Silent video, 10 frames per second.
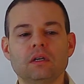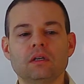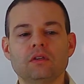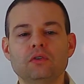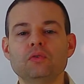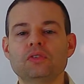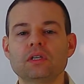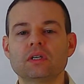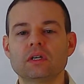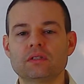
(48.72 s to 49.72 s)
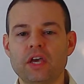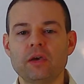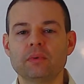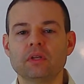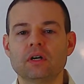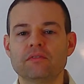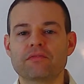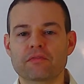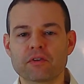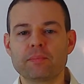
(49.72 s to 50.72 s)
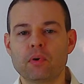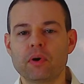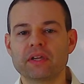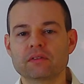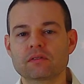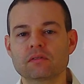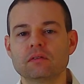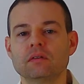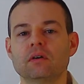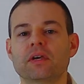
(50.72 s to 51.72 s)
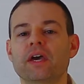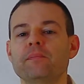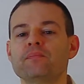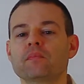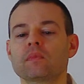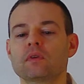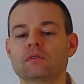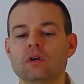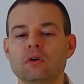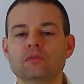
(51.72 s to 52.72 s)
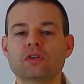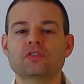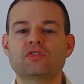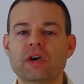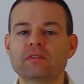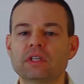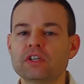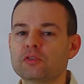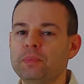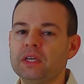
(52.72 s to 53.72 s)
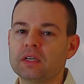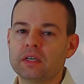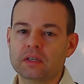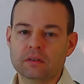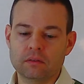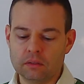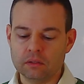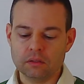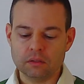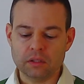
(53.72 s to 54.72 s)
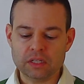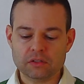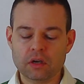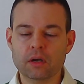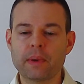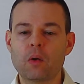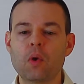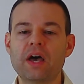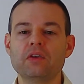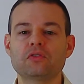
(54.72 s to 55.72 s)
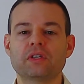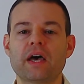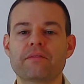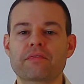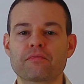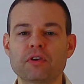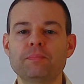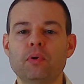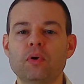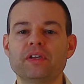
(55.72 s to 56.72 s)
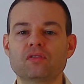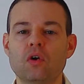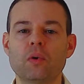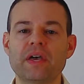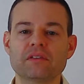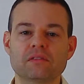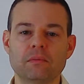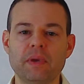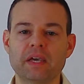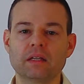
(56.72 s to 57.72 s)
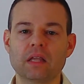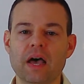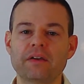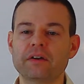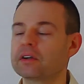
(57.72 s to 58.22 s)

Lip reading: using a table of 3 points. Okay? So just generally speaking, let's talk about why you should have 3 points always to make a line on a